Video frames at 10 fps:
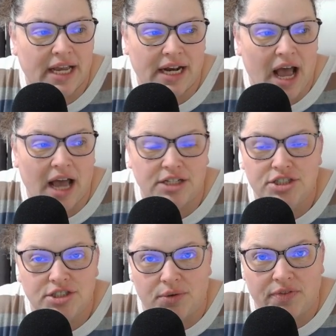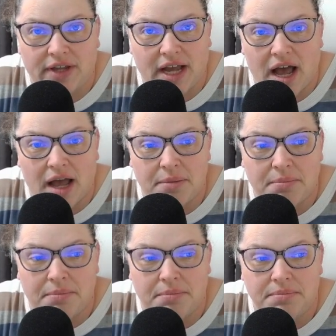And I just don't think
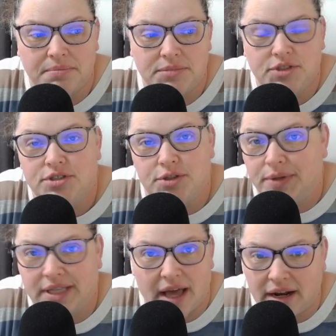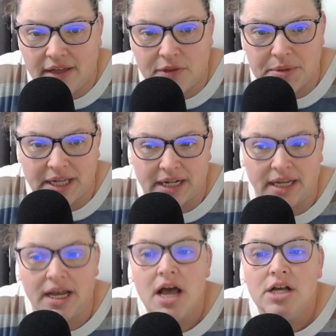I'm doing that at the beginning.